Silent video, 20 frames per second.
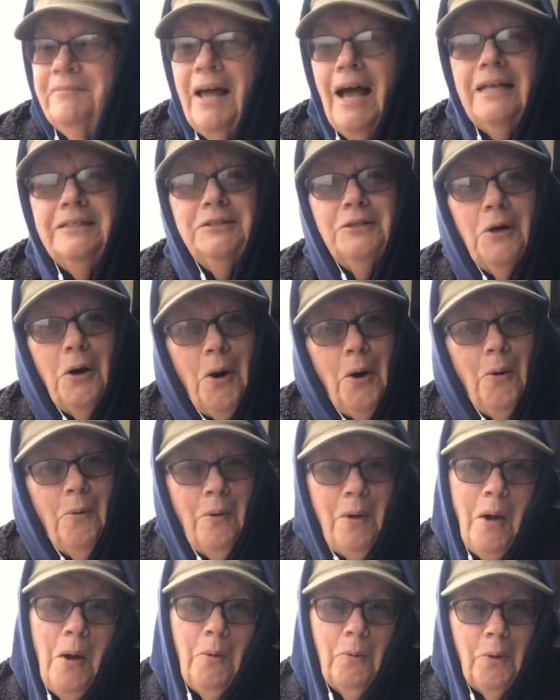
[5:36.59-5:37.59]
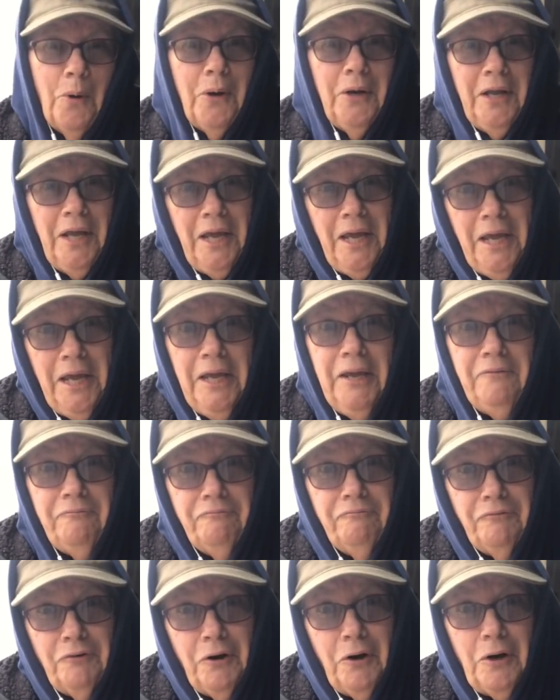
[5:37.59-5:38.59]
I said, oh, we're going to eat
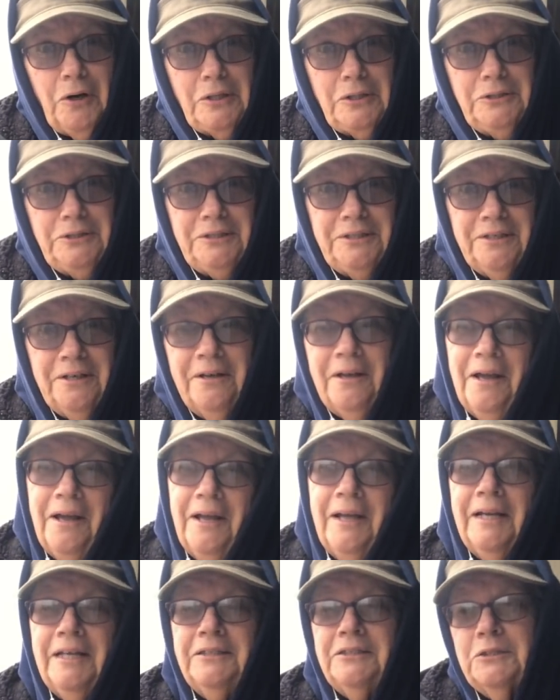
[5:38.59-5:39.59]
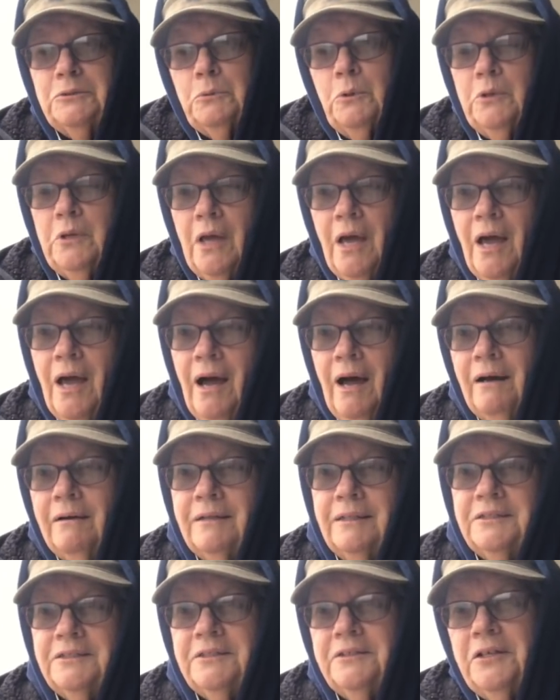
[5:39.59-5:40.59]
first. He says, well, yeah,
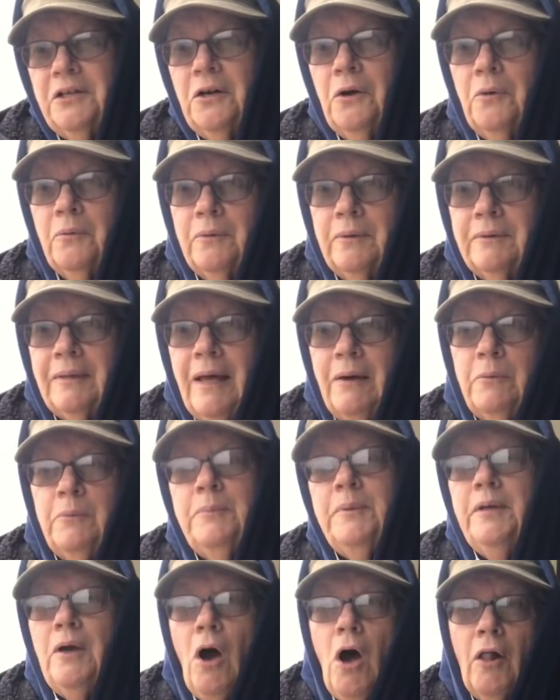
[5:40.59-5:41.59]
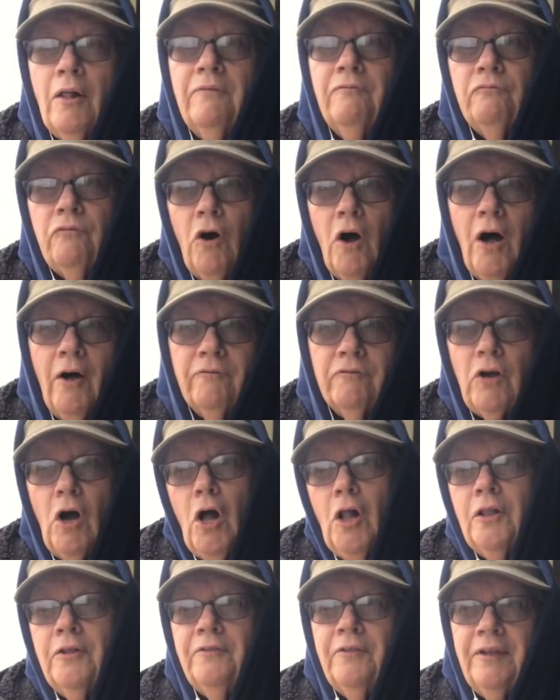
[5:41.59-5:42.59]
because, you know, that would be all involved,
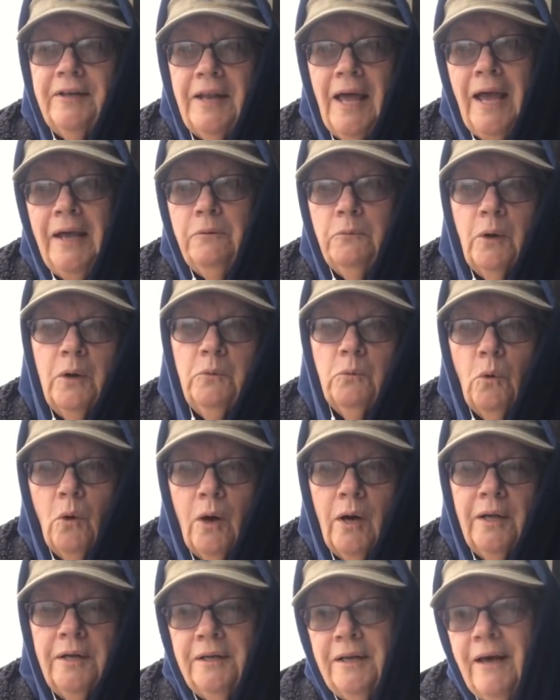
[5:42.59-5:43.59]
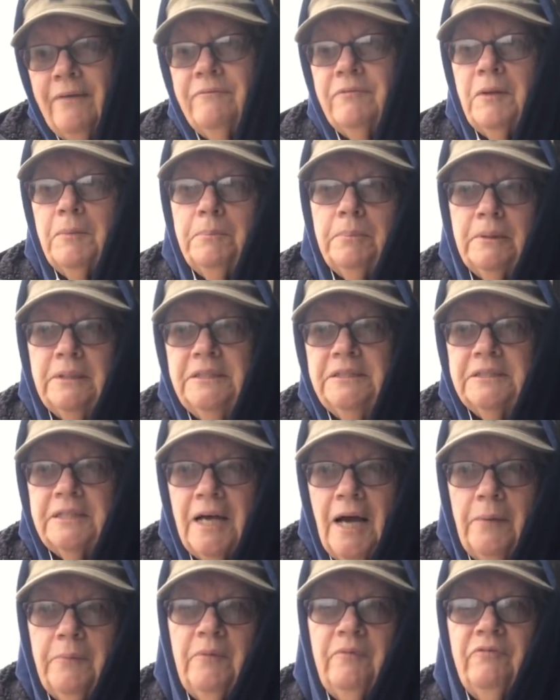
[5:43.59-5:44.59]
calling the 911, having the police
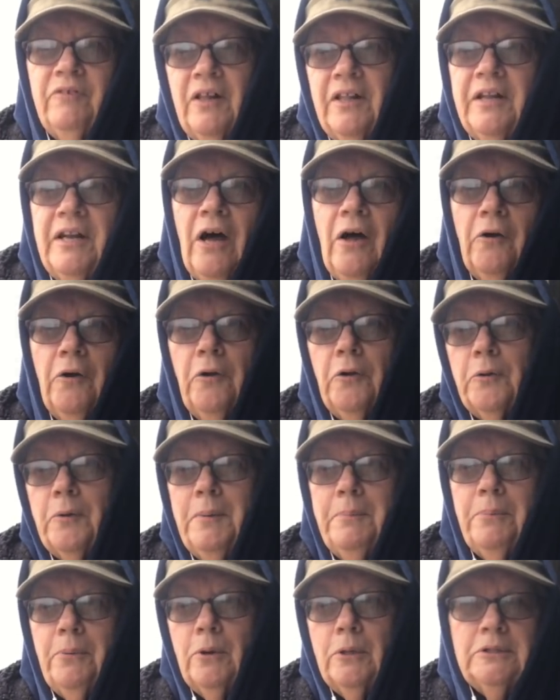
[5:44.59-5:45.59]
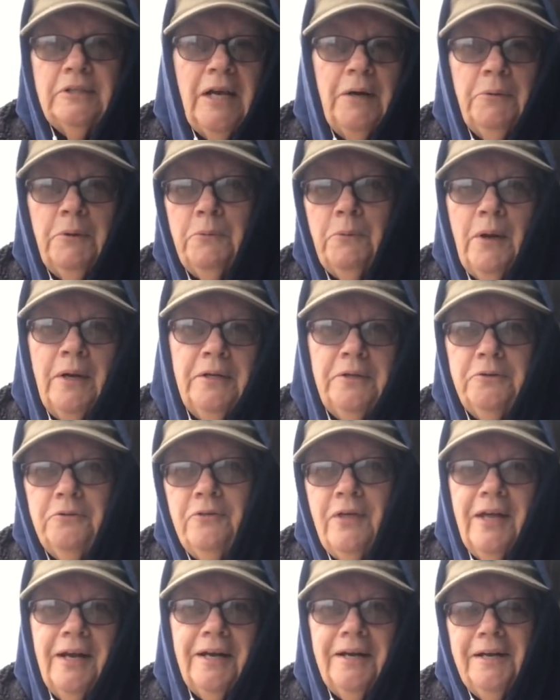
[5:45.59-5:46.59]
come and filling out all the reports. I wouldn't want to
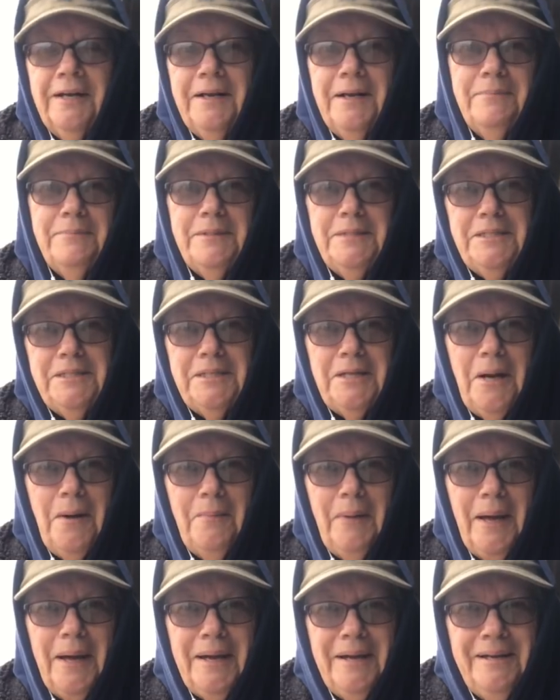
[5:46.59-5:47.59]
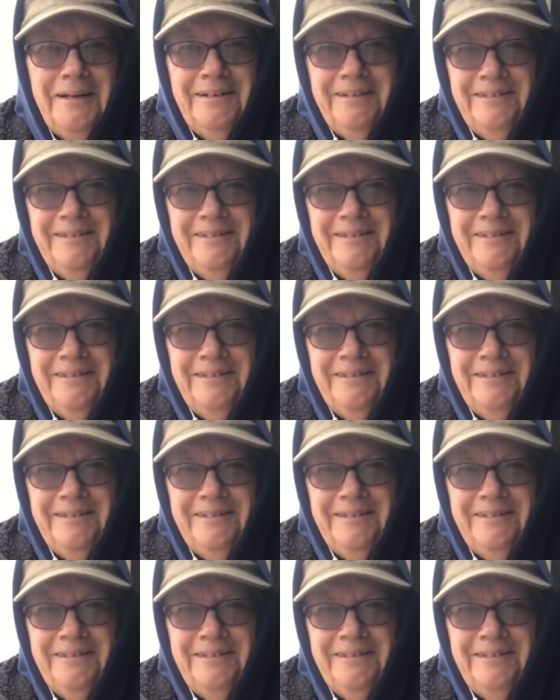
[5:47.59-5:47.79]
do that on an empty stomach.